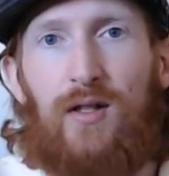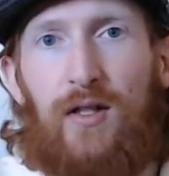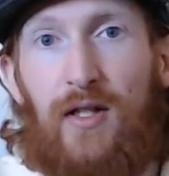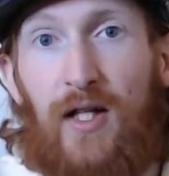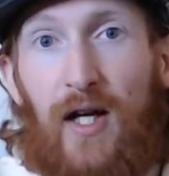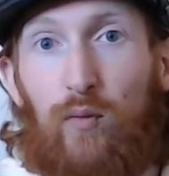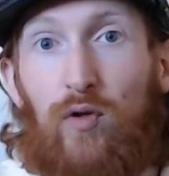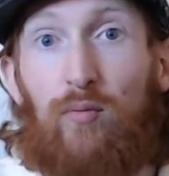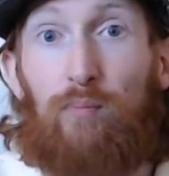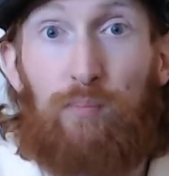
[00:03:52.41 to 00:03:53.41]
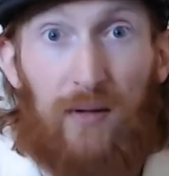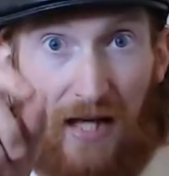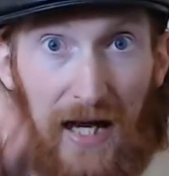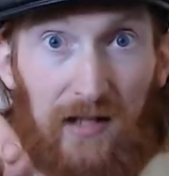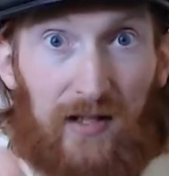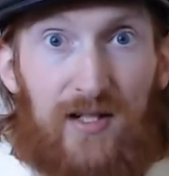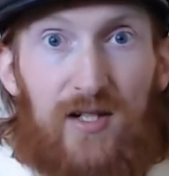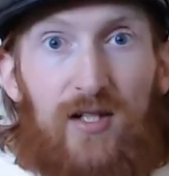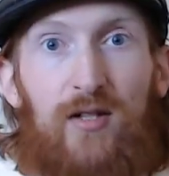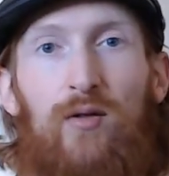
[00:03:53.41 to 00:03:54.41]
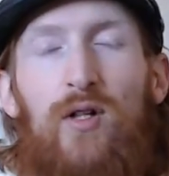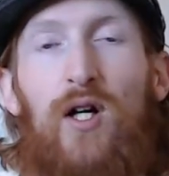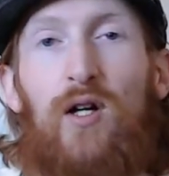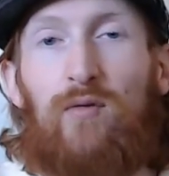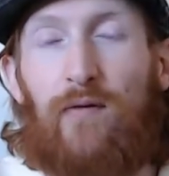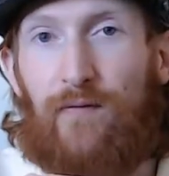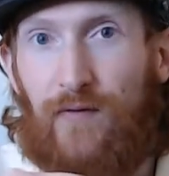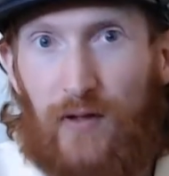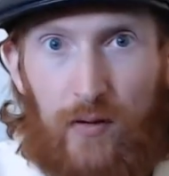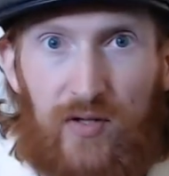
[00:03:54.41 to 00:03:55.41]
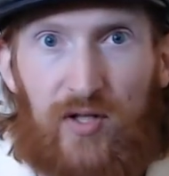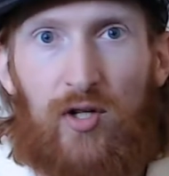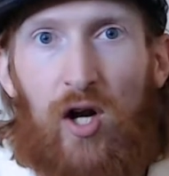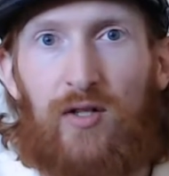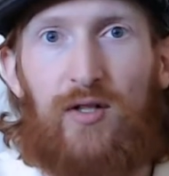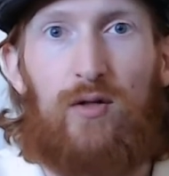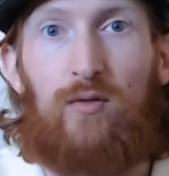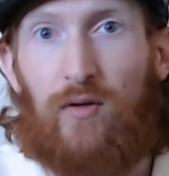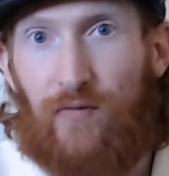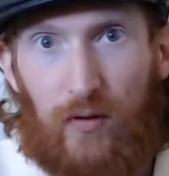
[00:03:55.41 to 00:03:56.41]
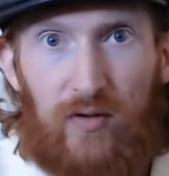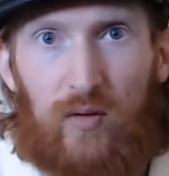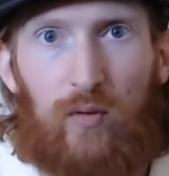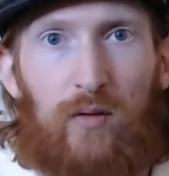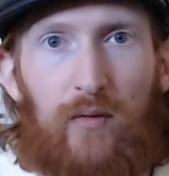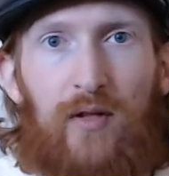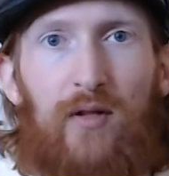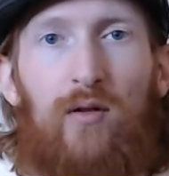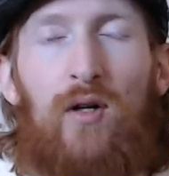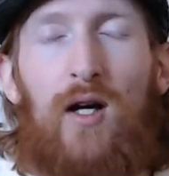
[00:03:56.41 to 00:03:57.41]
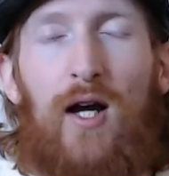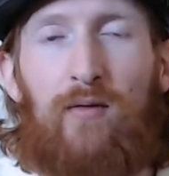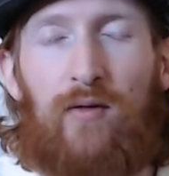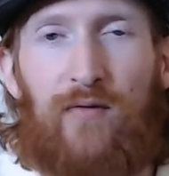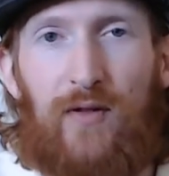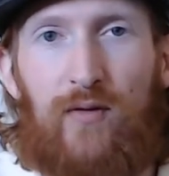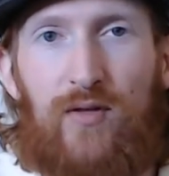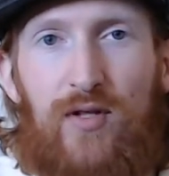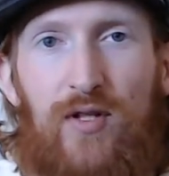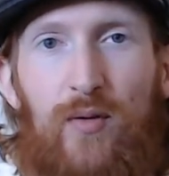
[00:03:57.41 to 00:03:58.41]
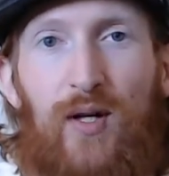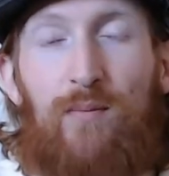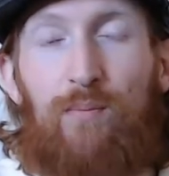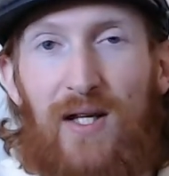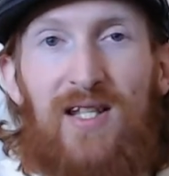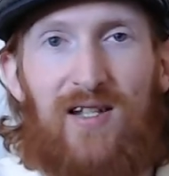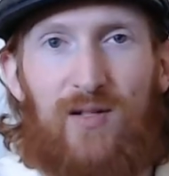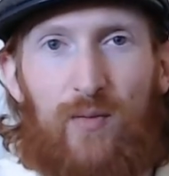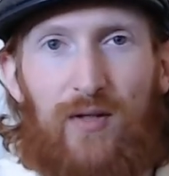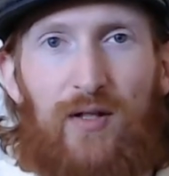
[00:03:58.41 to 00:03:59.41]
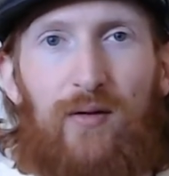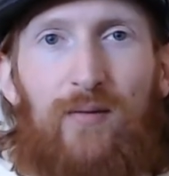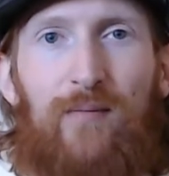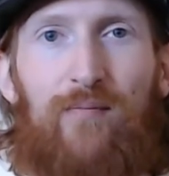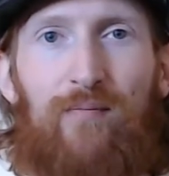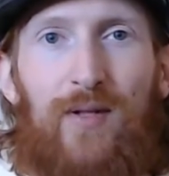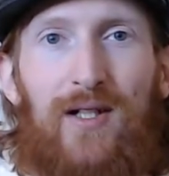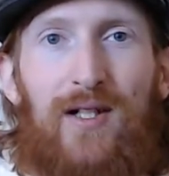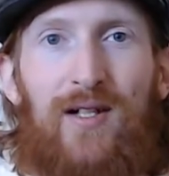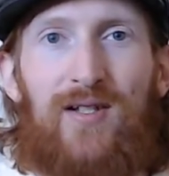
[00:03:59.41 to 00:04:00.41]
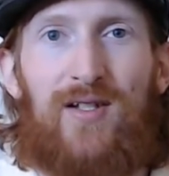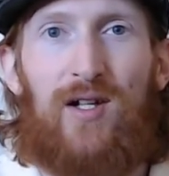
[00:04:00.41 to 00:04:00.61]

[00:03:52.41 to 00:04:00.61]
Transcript: EA will blacklist you, refuse to talk to you, refuse to work with you, and refuse to do any business with you, because